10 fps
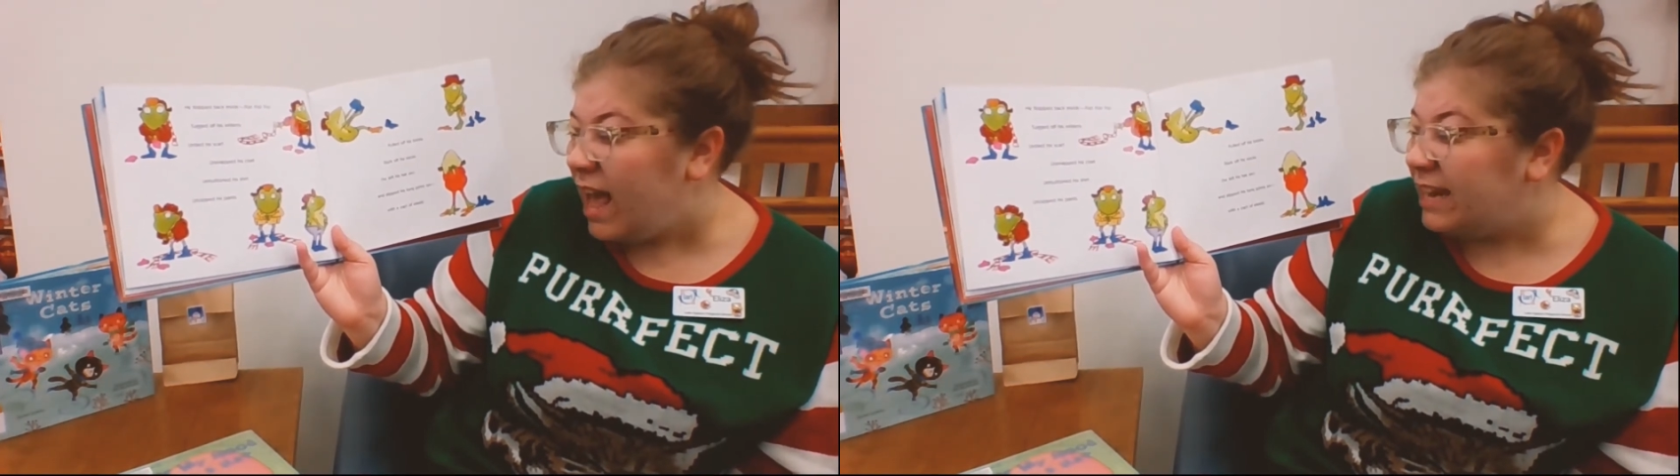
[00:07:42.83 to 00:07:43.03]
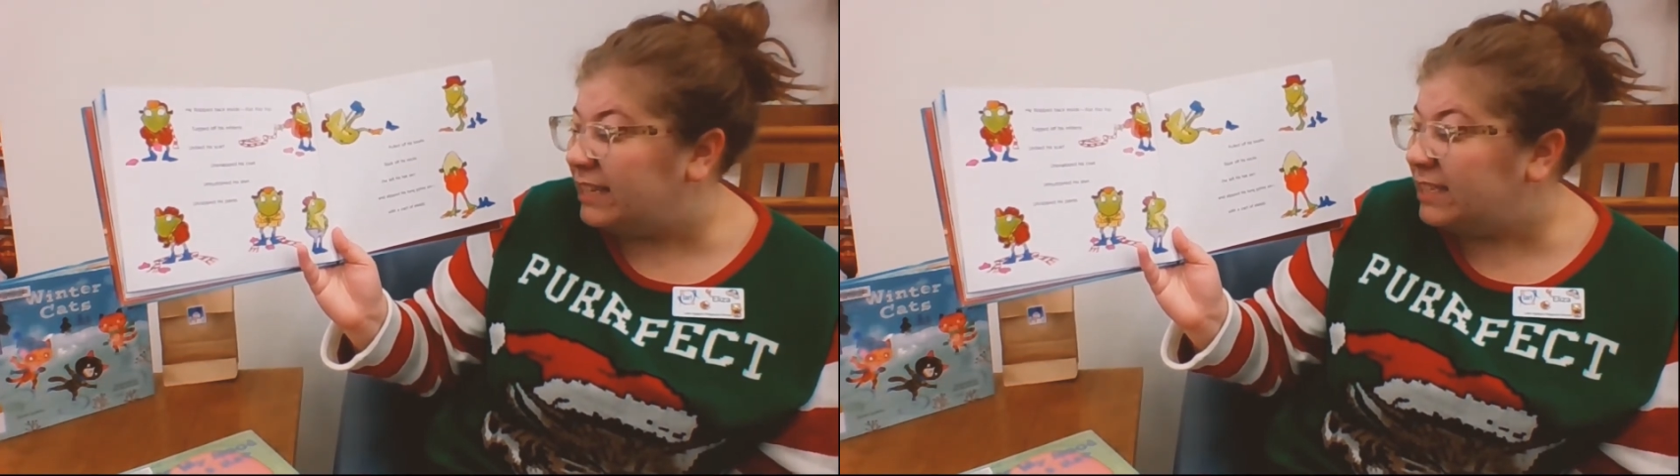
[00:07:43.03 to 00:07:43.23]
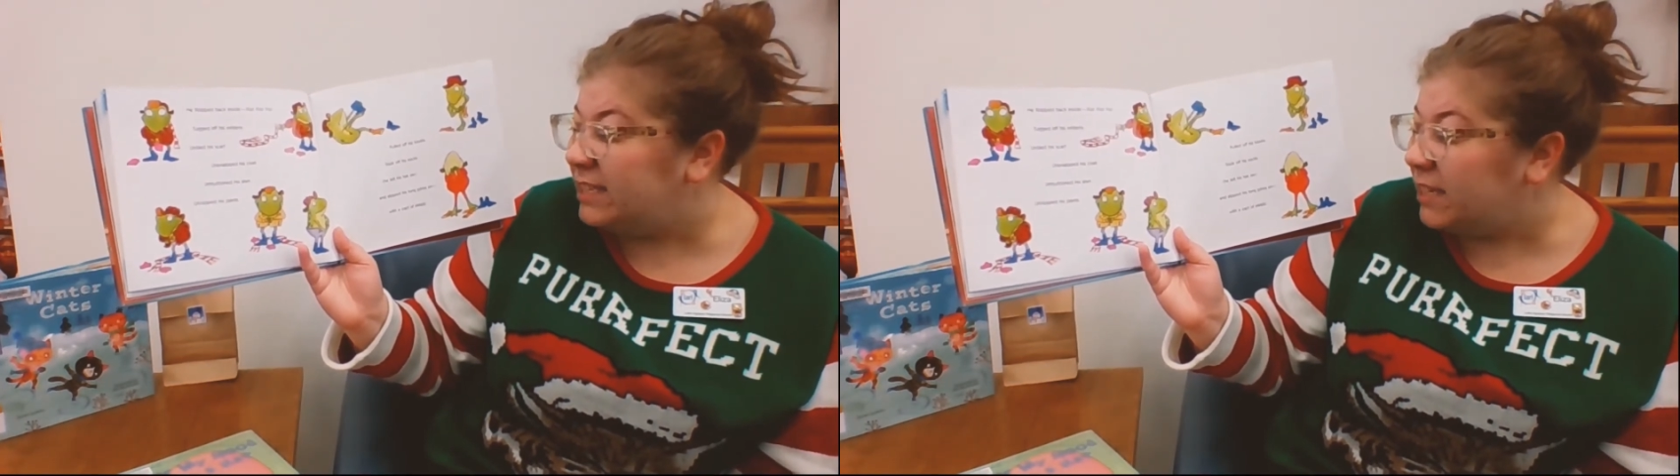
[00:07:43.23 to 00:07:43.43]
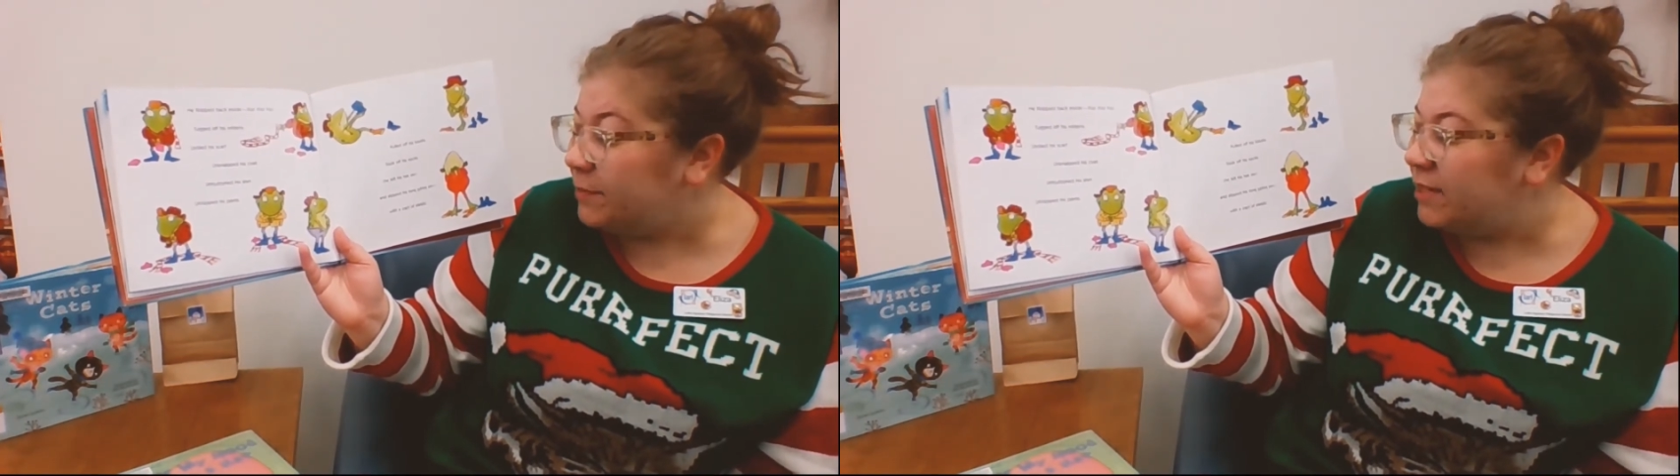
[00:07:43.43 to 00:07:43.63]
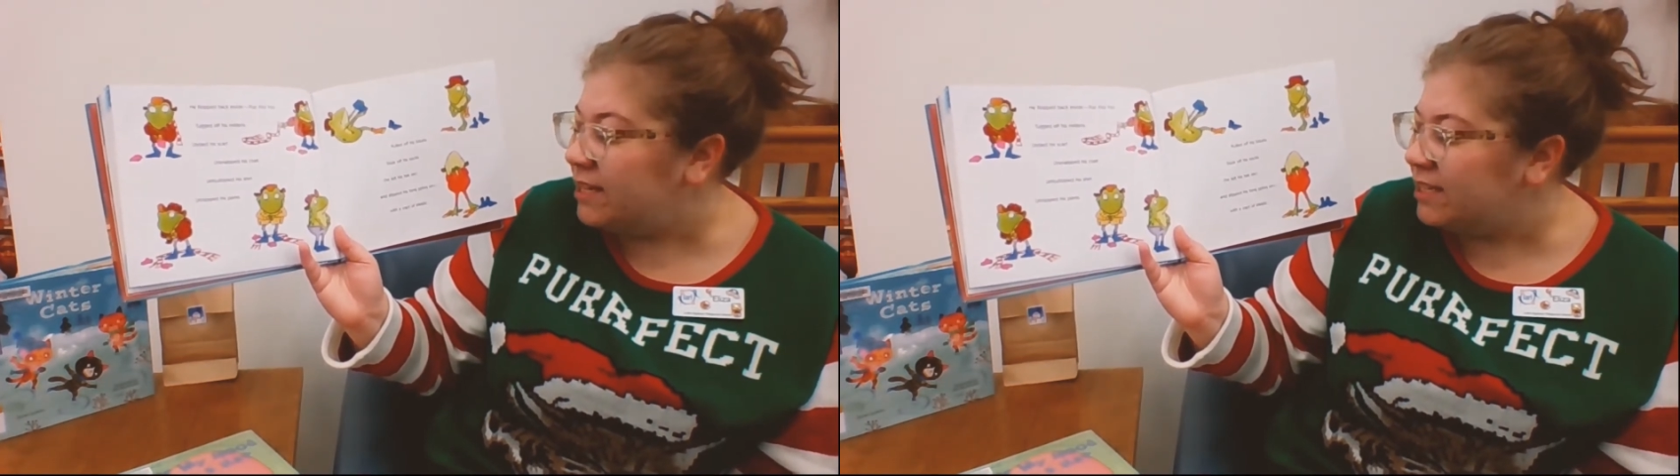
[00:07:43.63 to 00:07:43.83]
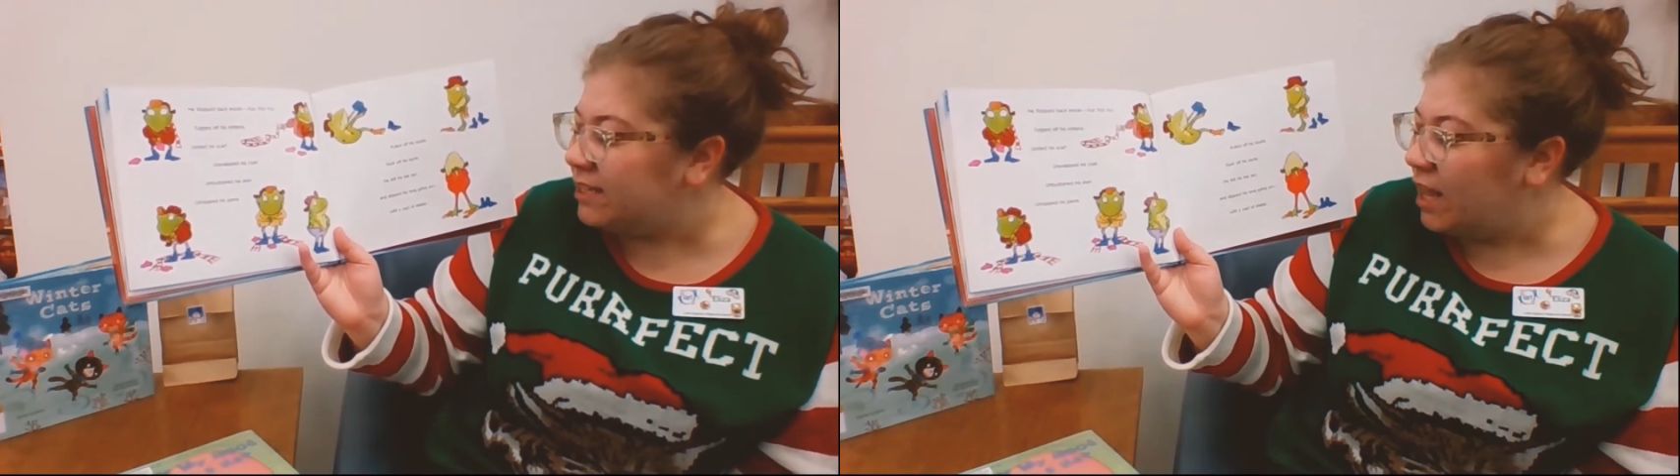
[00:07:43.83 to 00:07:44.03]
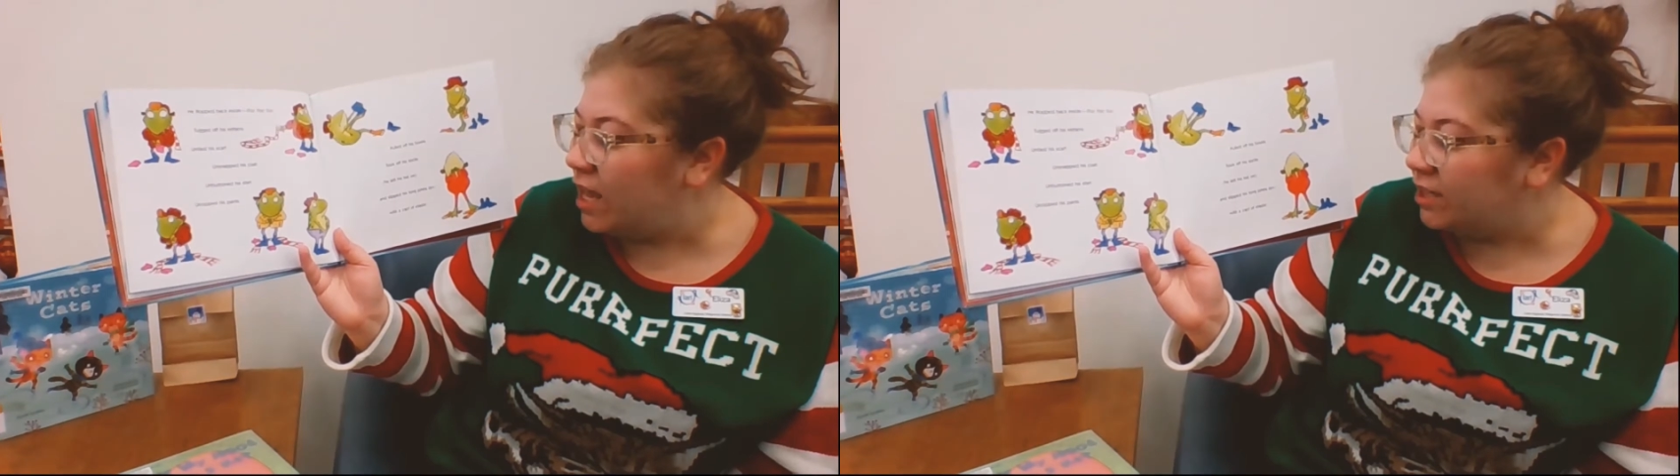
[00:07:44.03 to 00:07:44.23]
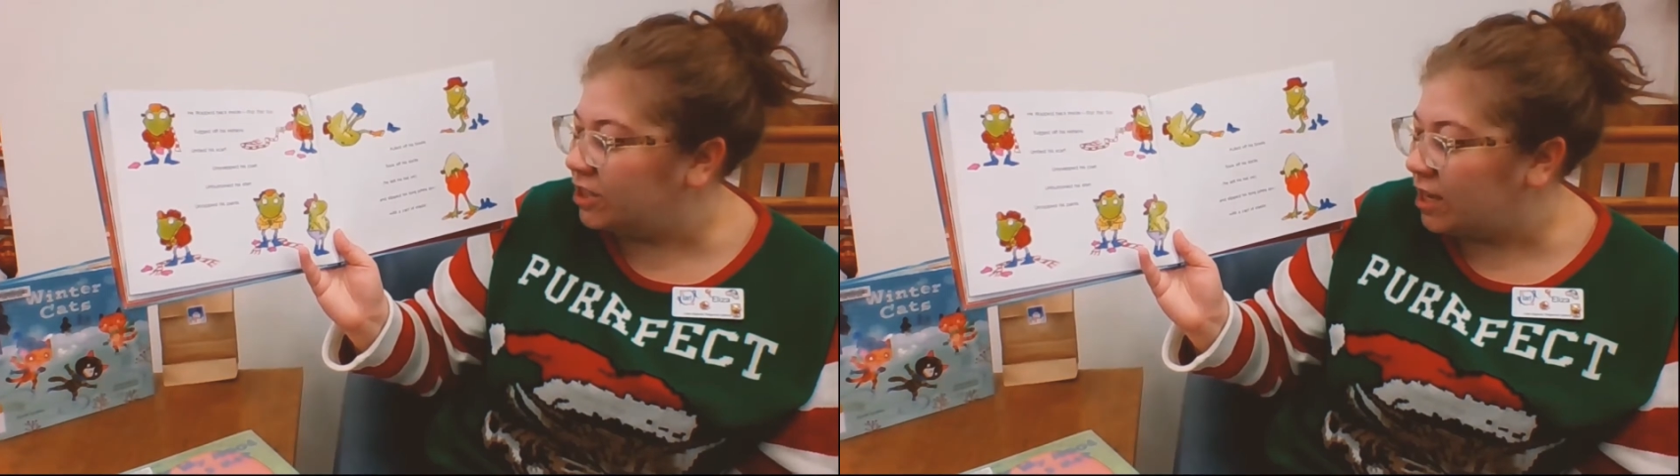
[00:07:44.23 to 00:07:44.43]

and he slipped his long